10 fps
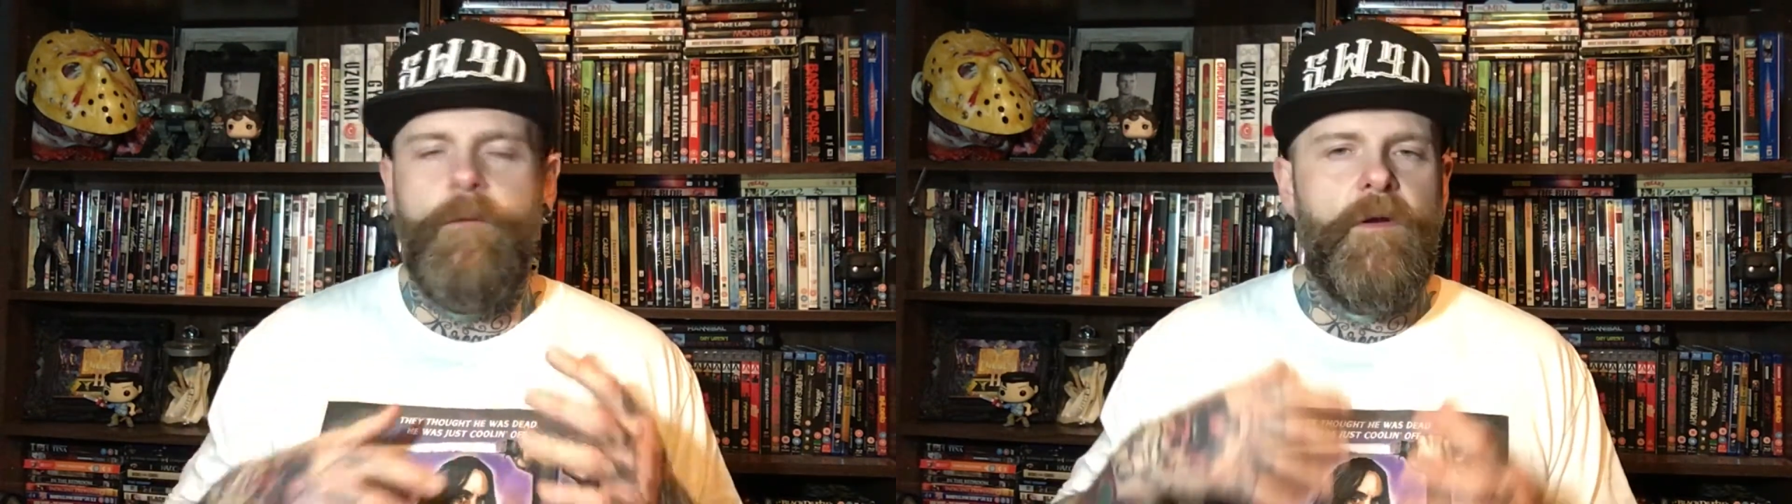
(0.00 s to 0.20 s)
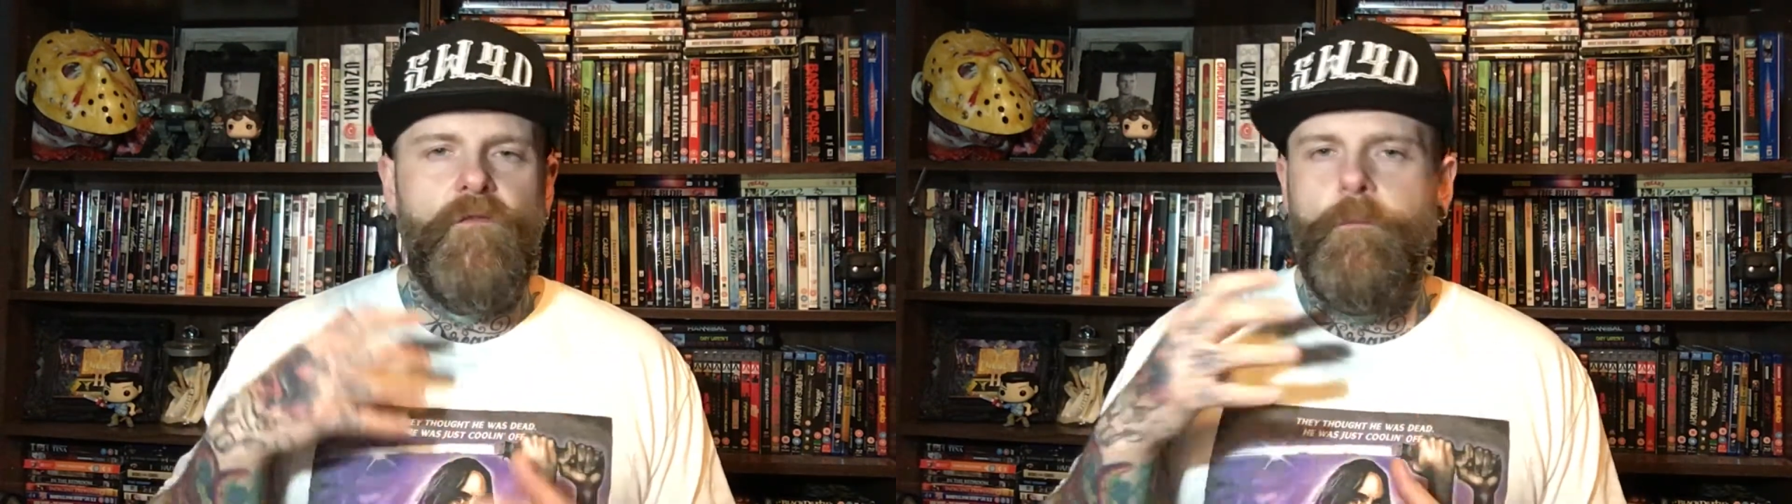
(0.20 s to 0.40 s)

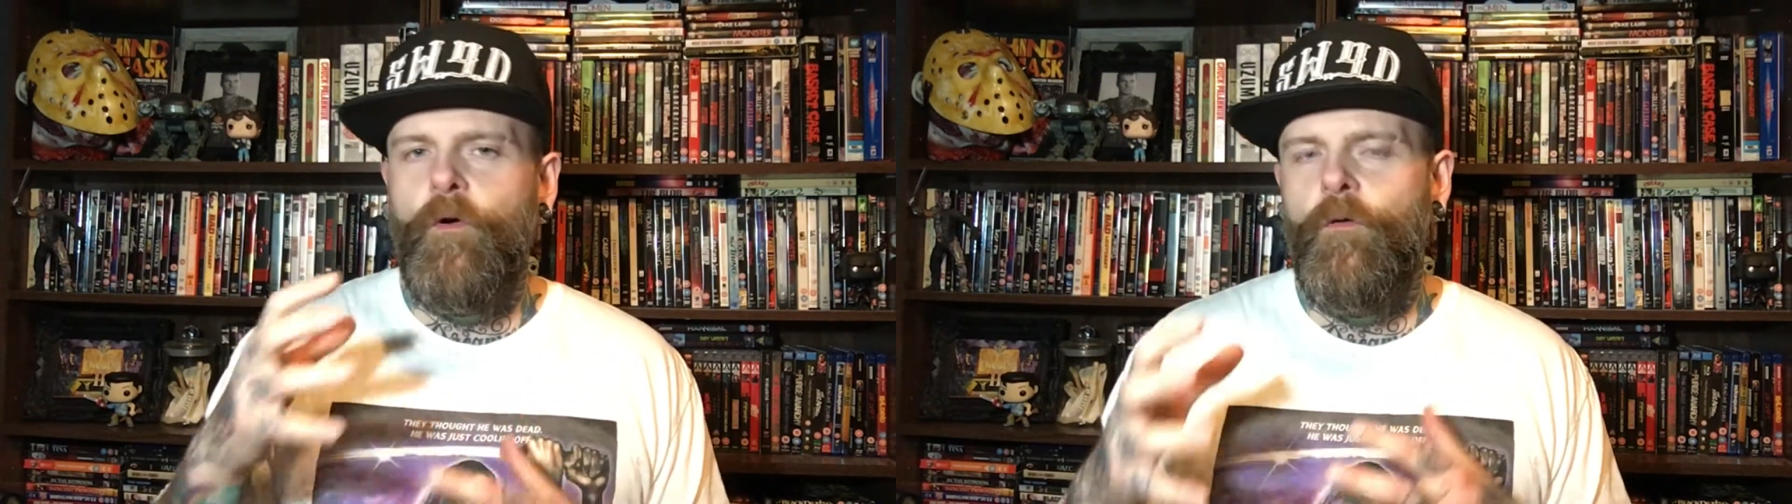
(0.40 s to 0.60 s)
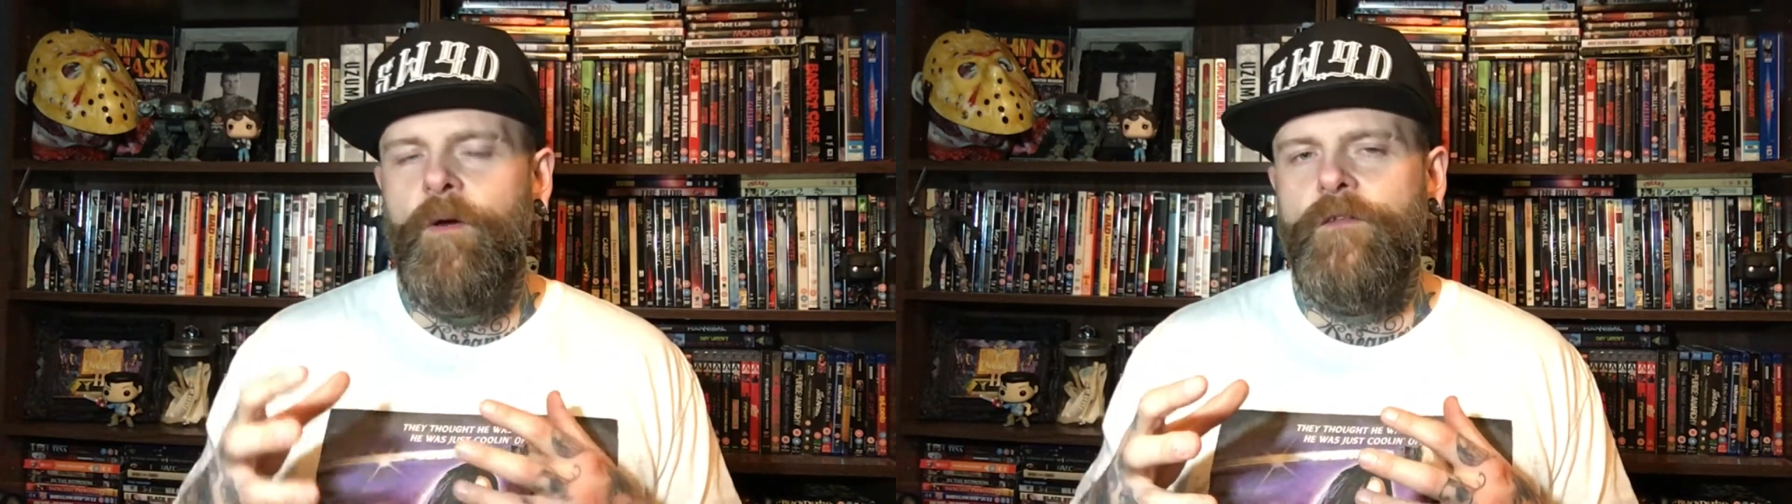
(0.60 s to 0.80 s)
like a bit
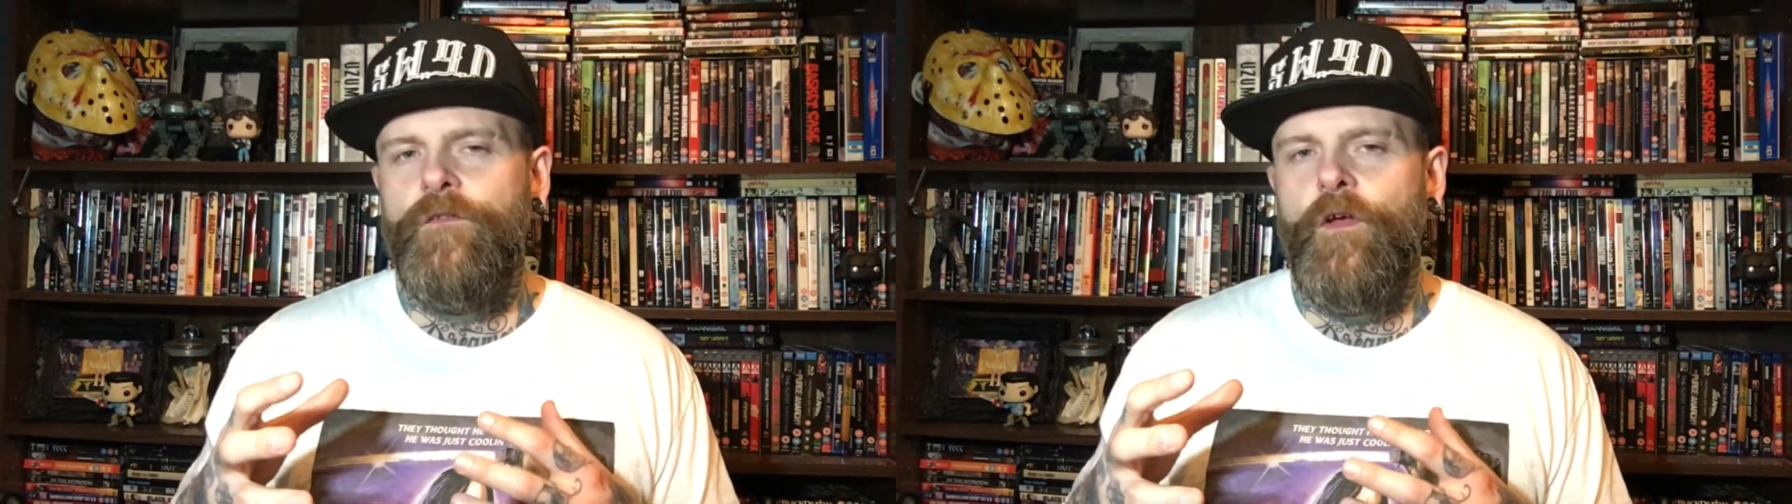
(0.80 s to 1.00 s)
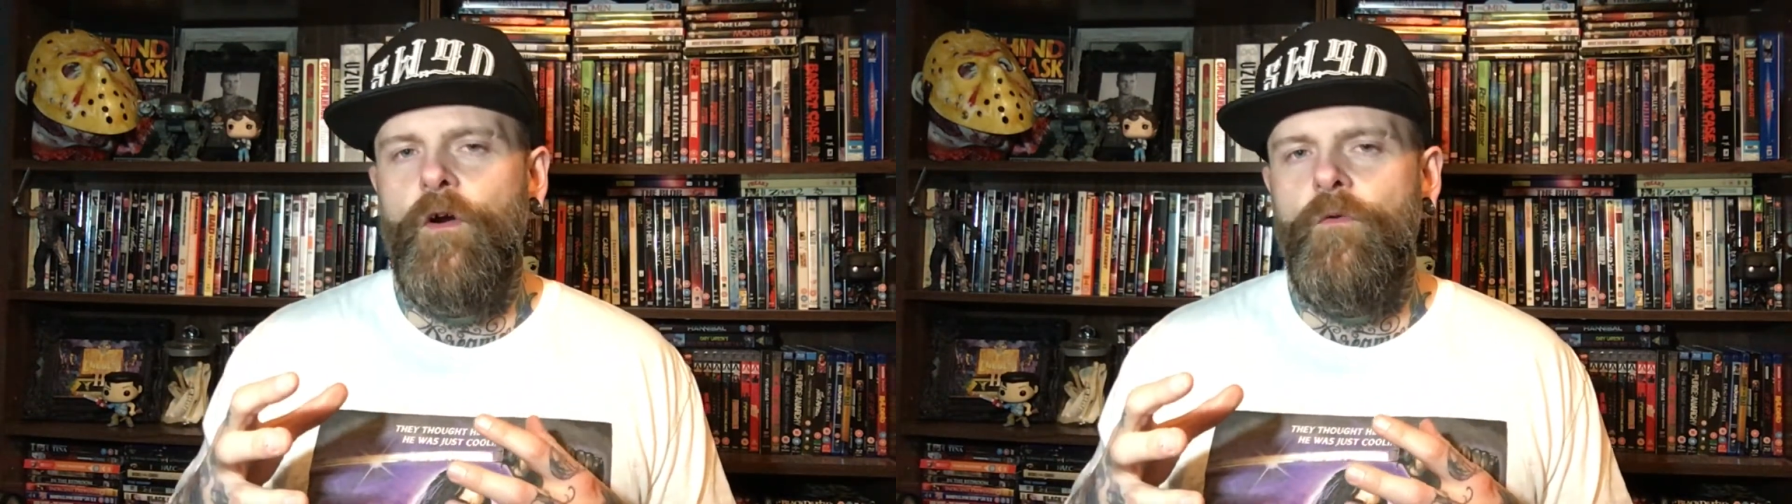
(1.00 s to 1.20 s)
of a
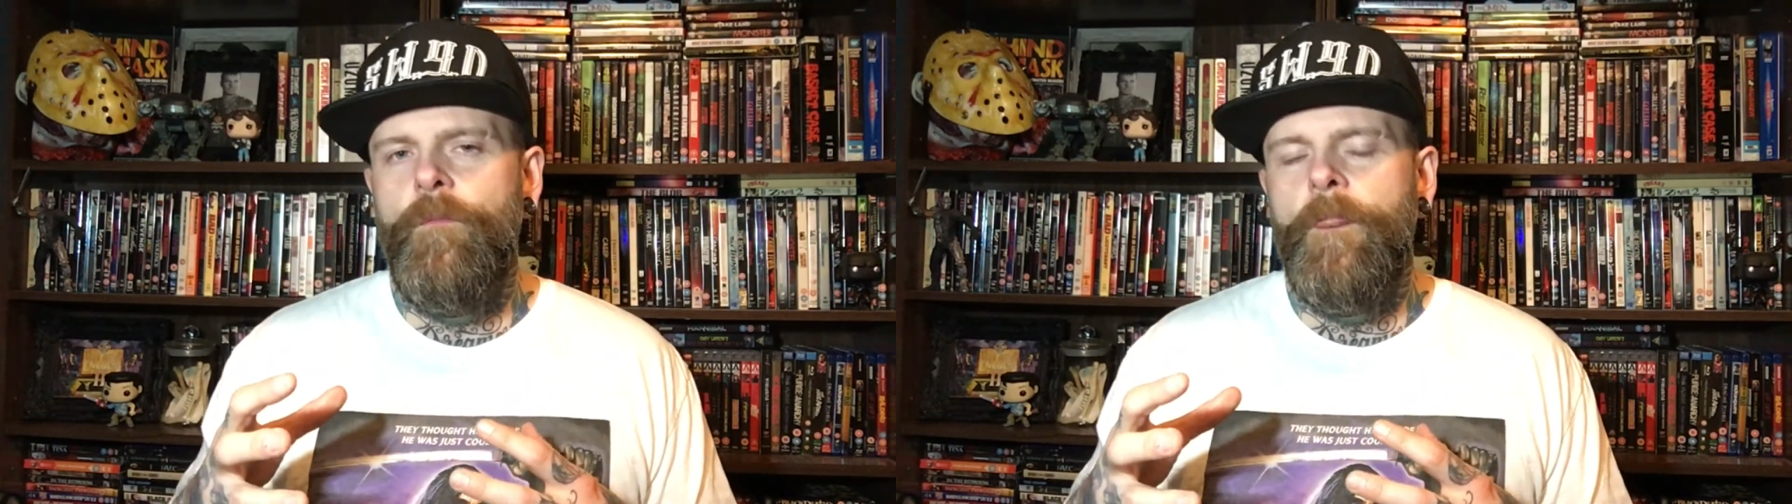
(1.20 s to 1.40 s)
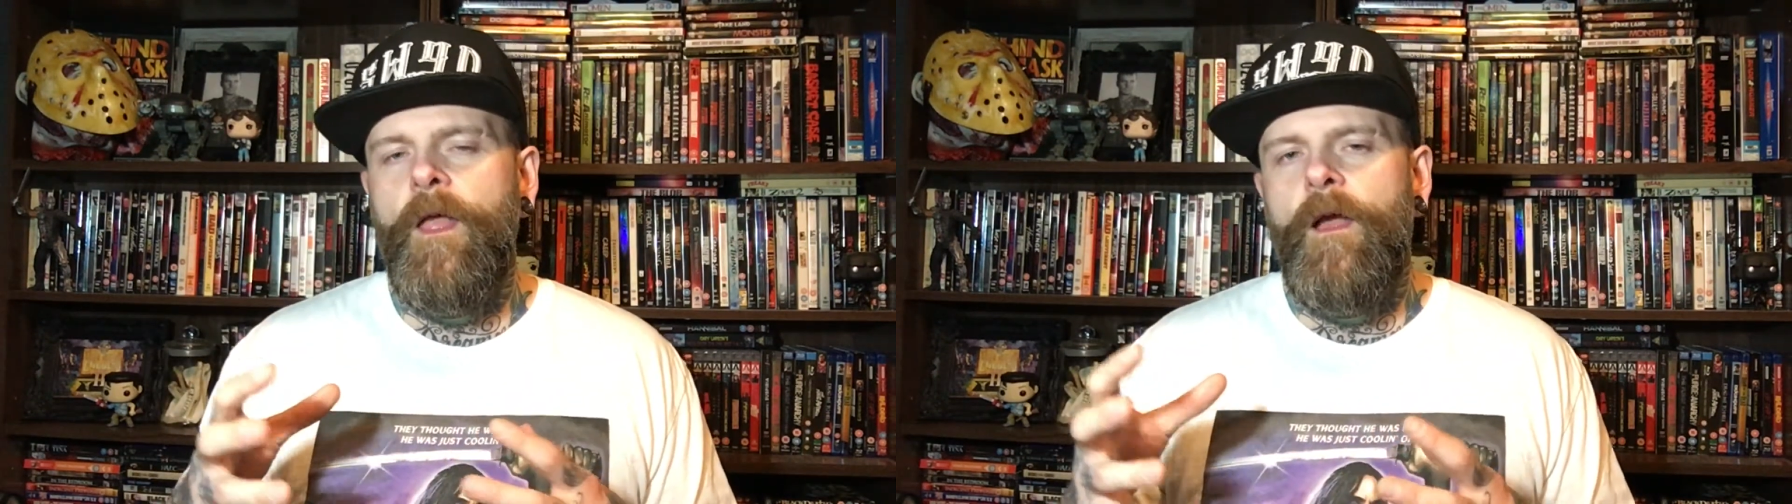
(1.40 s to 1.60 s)

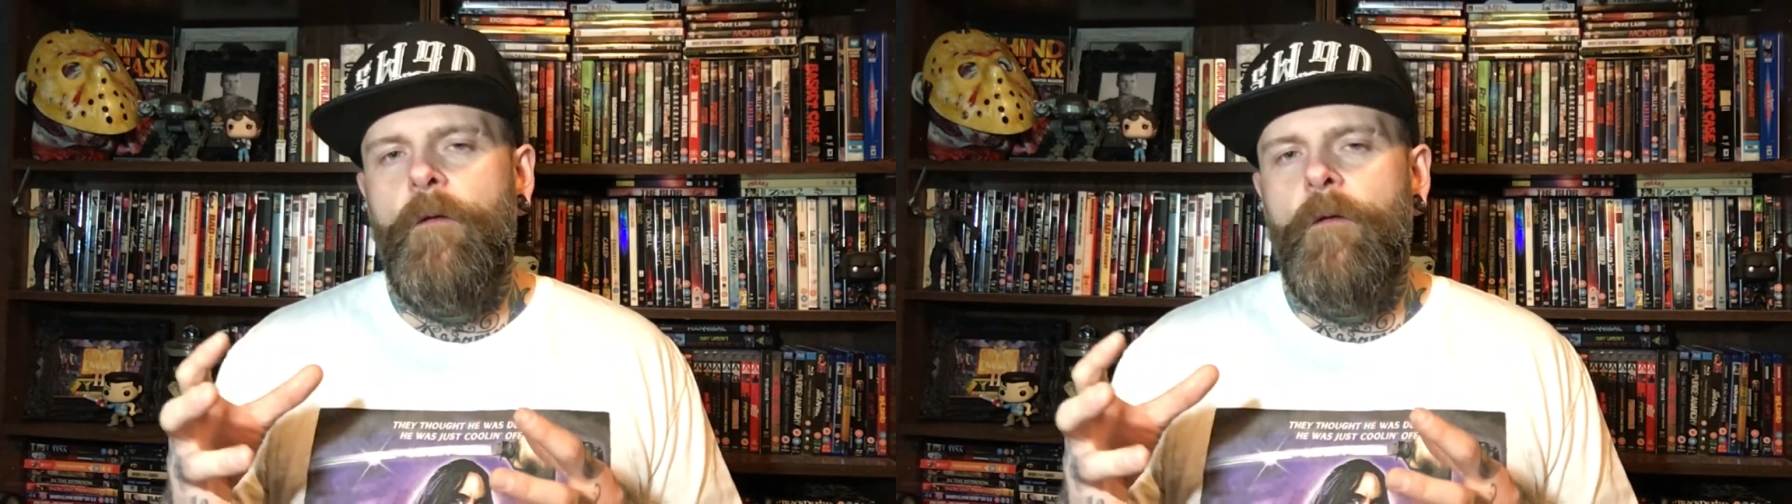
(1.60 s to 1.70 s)
portmanteau,